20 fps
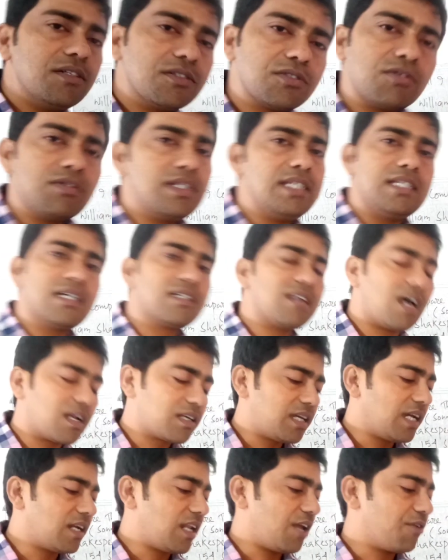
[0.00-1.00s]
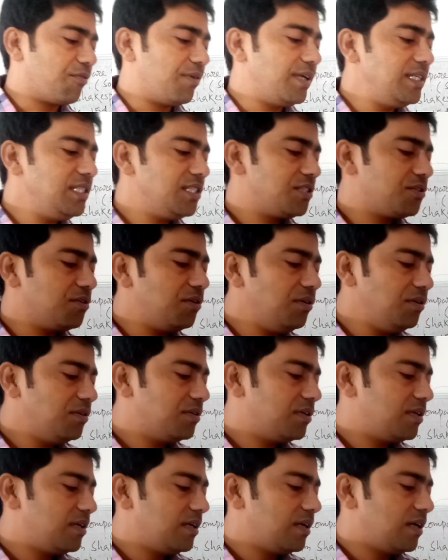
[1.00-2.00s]
So these are the archaic language. You know,
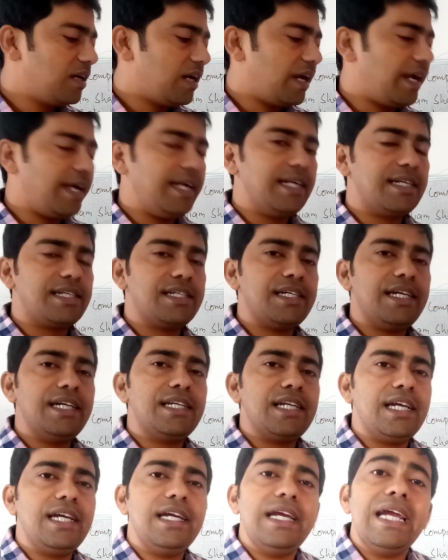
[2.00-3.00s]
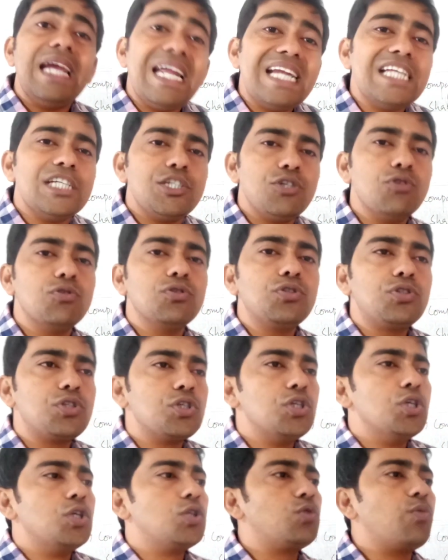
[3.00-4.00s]
it is used
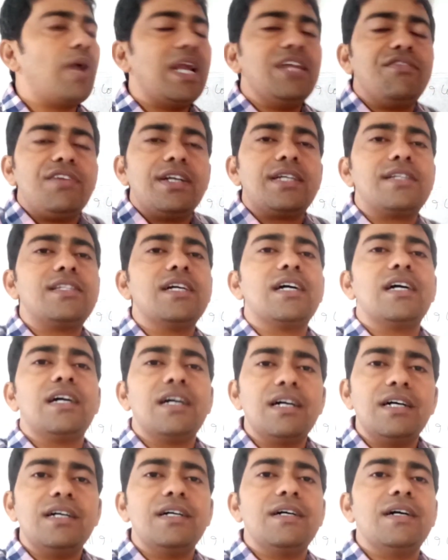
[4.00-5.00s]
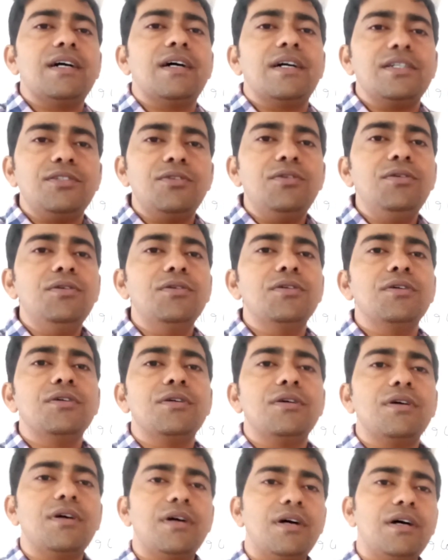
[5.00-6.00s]
to elevate the
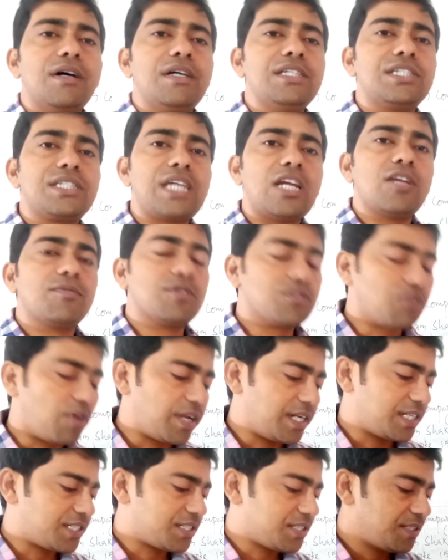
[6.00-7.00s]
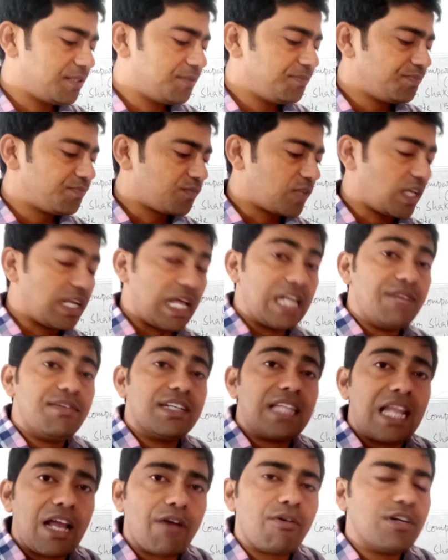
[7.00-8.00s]
style of the sonnets,
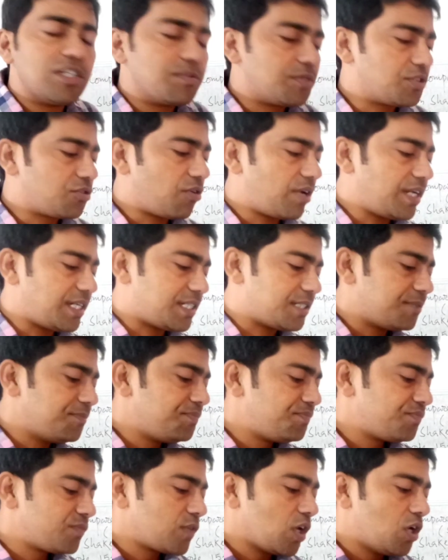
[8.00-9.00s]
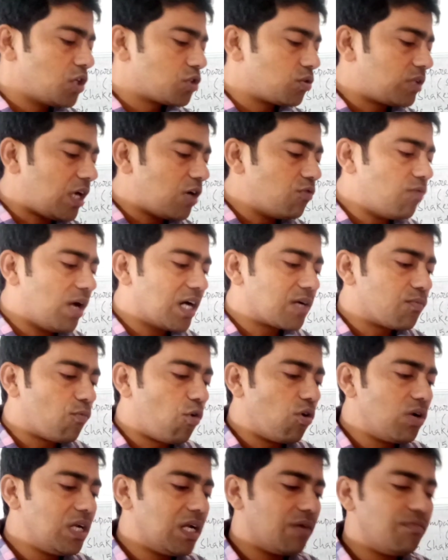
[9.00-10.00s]
elevate the language of the sonnet. So thou art
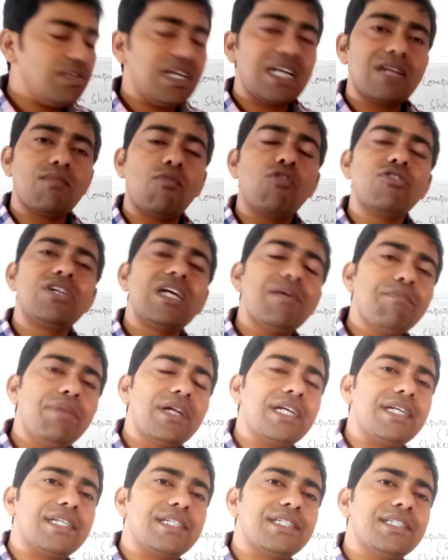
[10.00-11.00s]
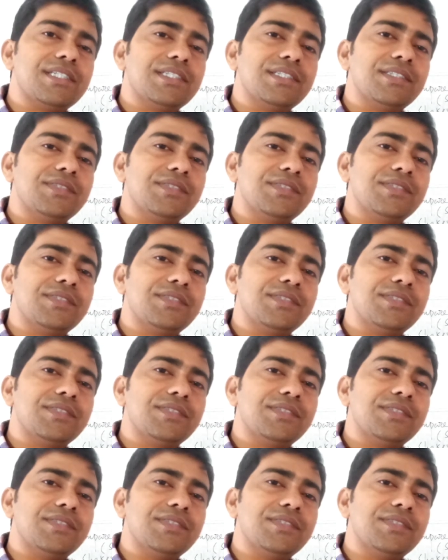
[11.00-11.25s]
more lovely and more temperate.